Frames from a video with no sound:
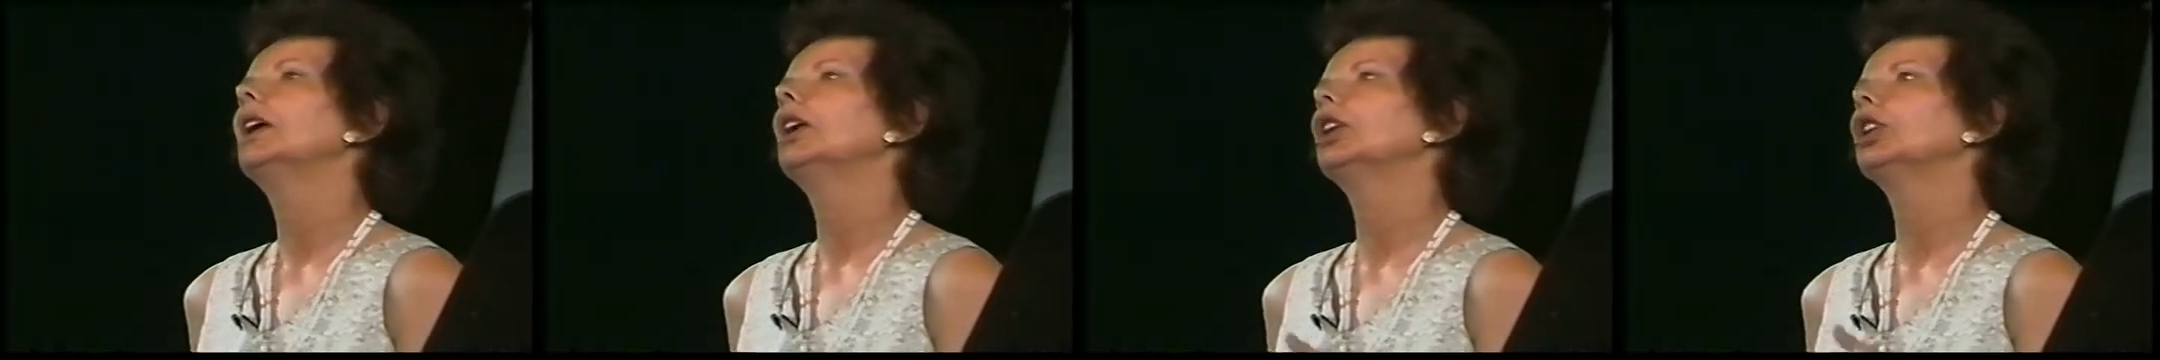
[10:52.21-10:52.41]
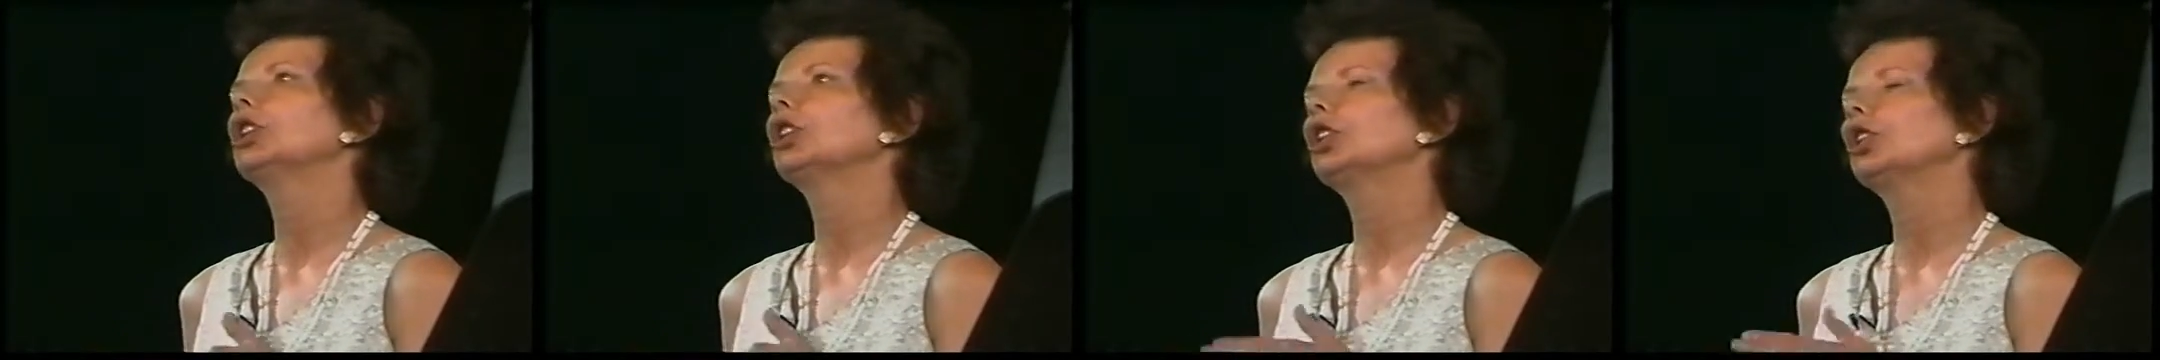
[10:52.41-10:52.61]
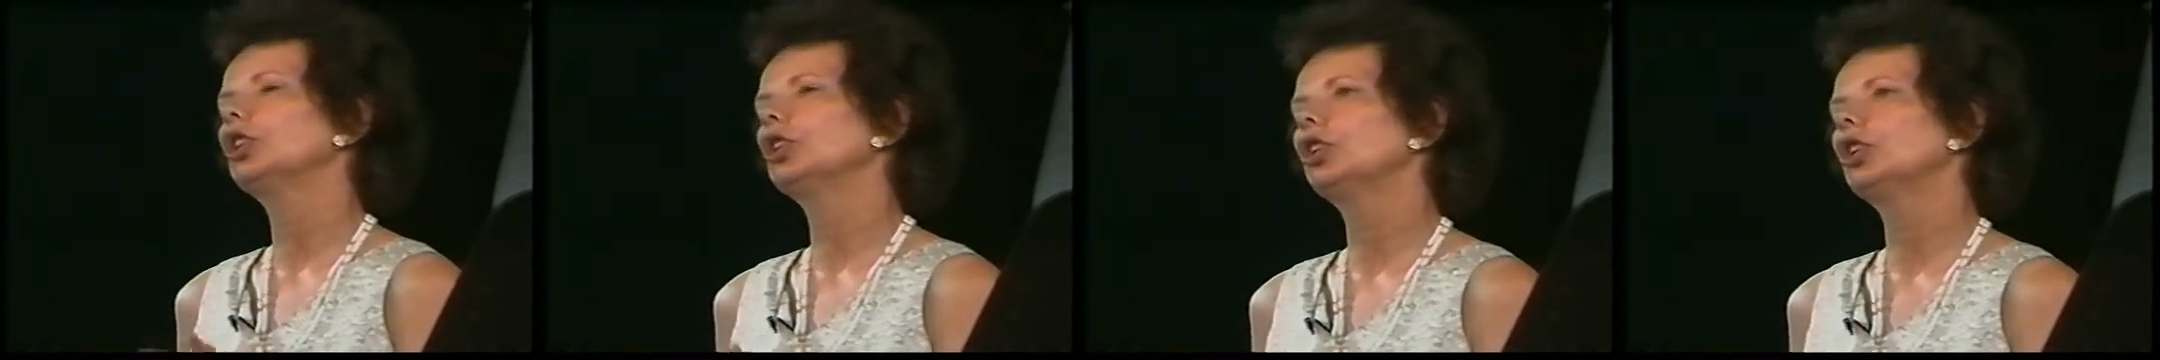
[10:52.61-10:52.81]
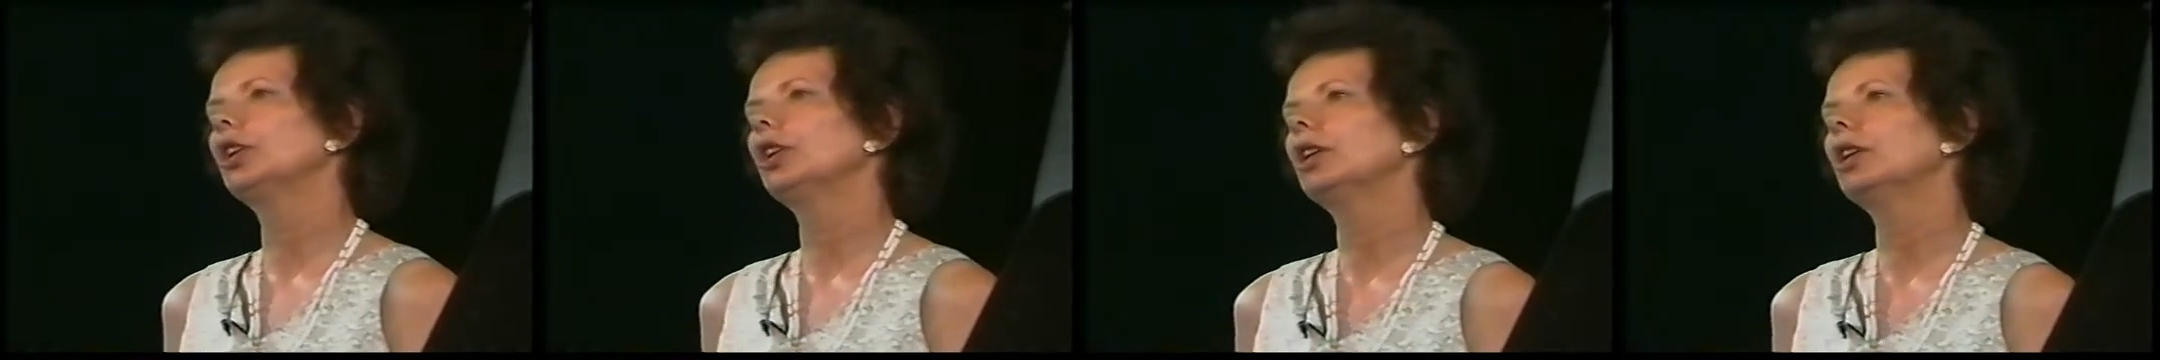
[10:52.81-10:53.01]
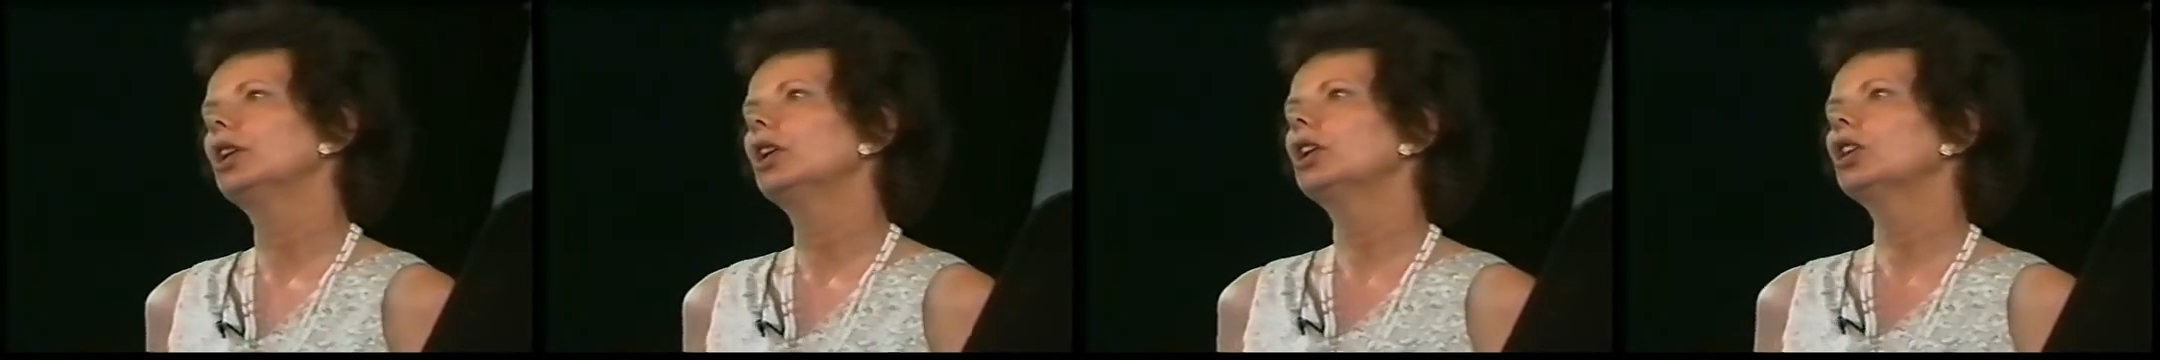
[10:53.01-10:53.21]

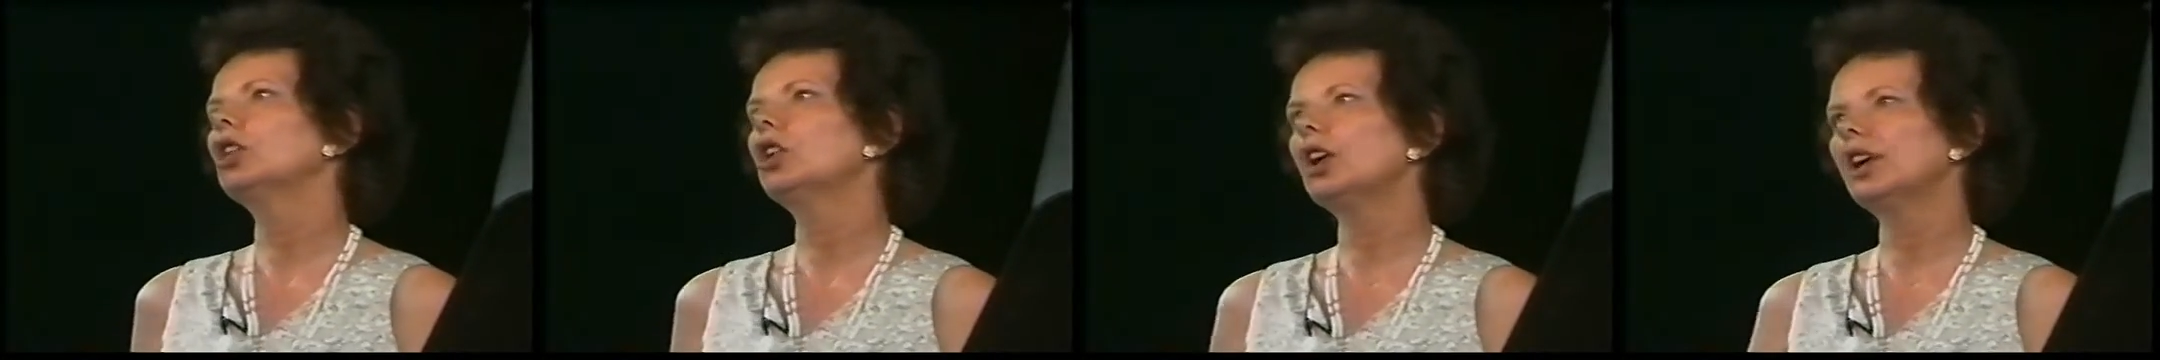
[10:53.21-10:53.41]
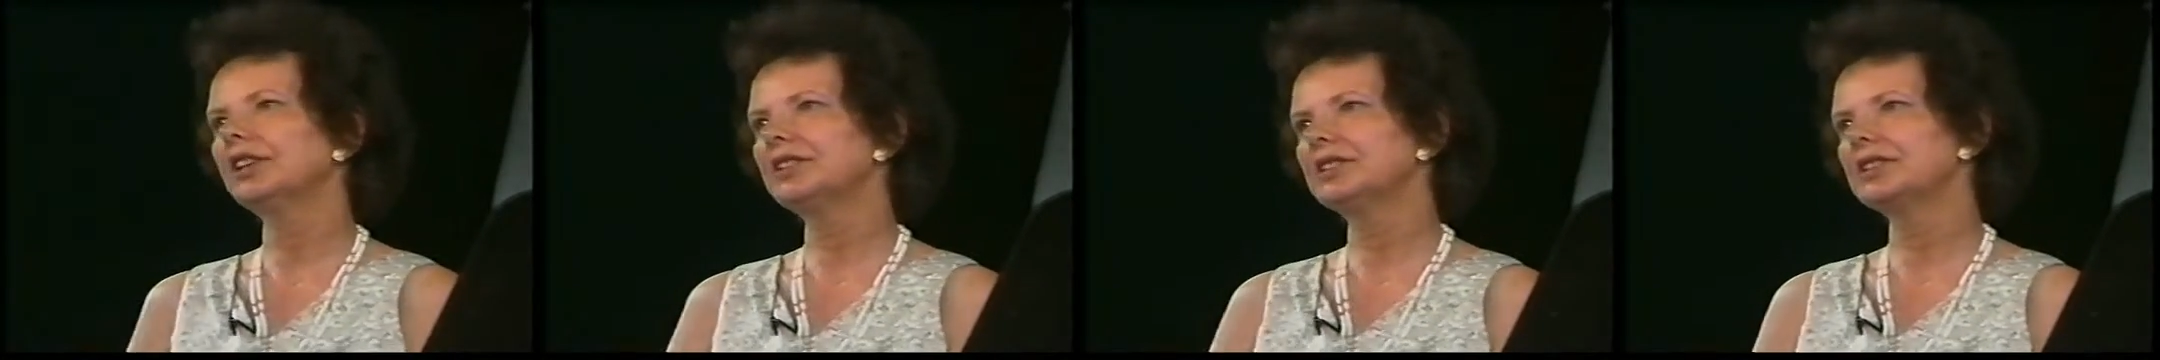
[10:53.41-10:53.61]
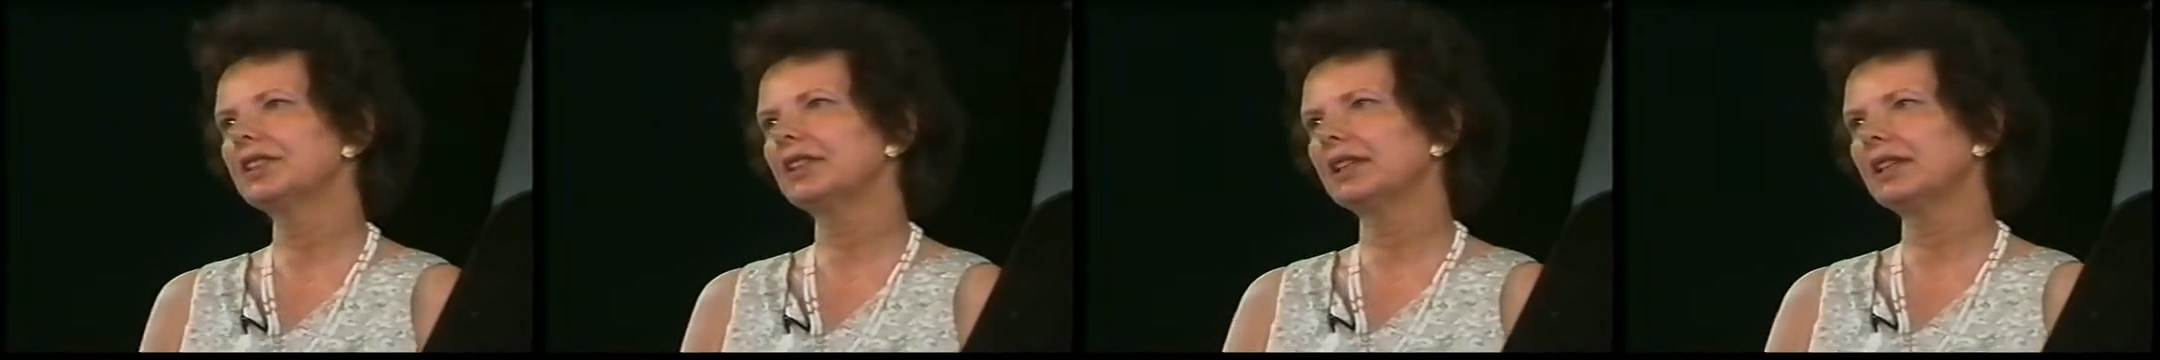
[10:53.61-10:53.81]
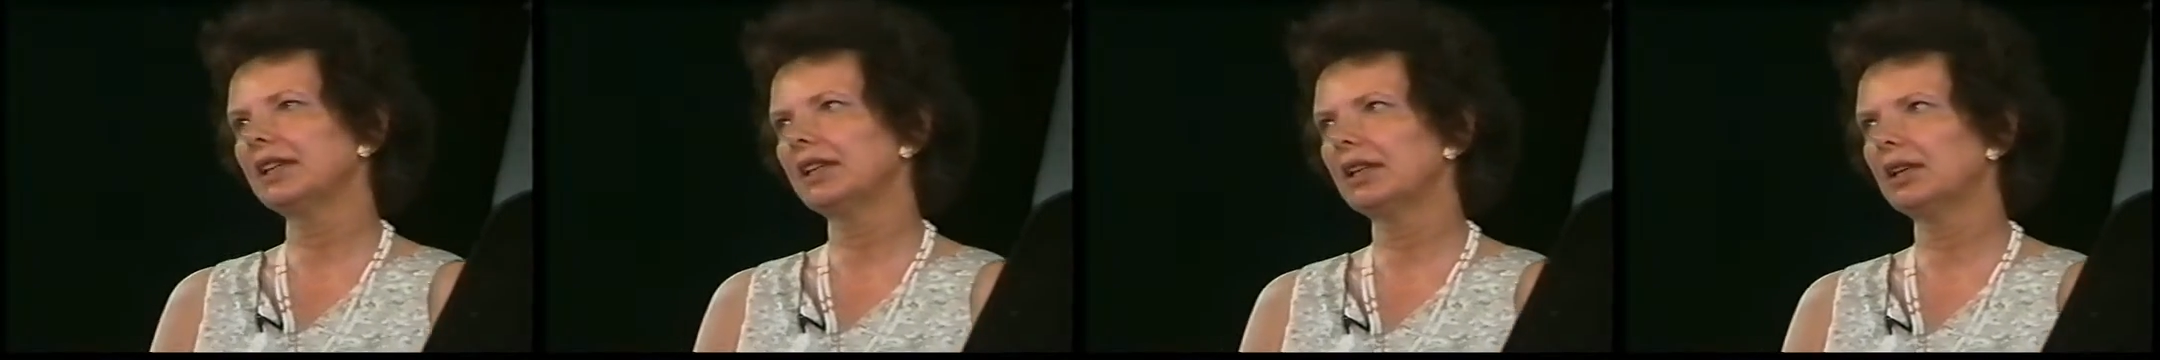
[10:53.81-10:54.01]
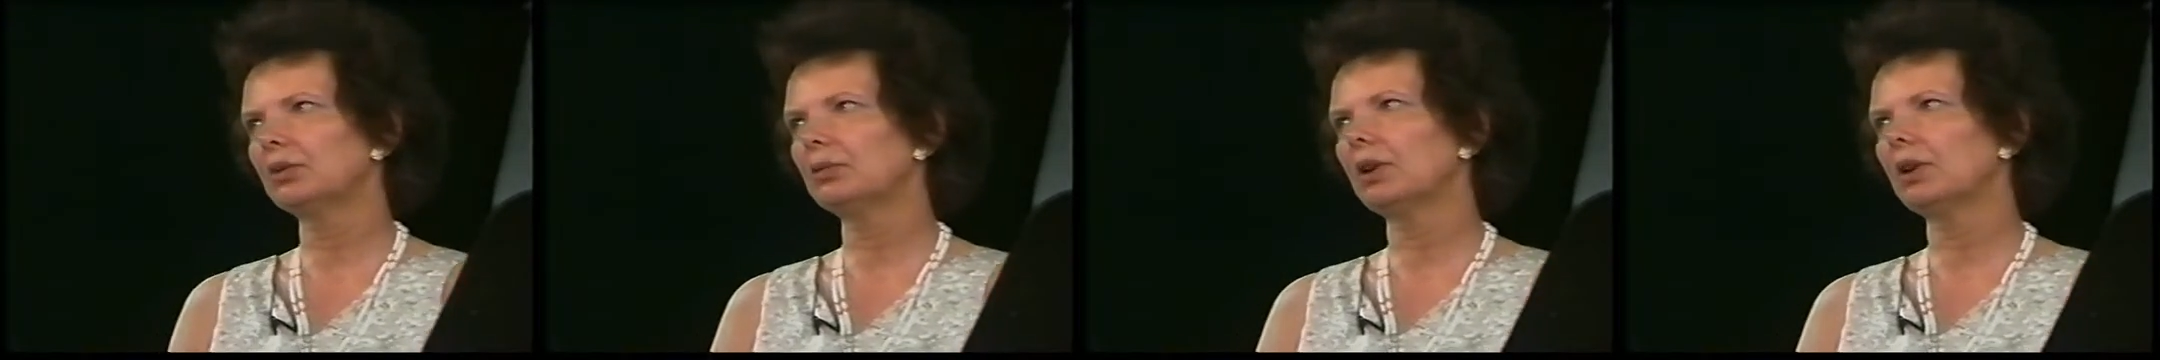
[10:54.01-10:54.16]
occur constantly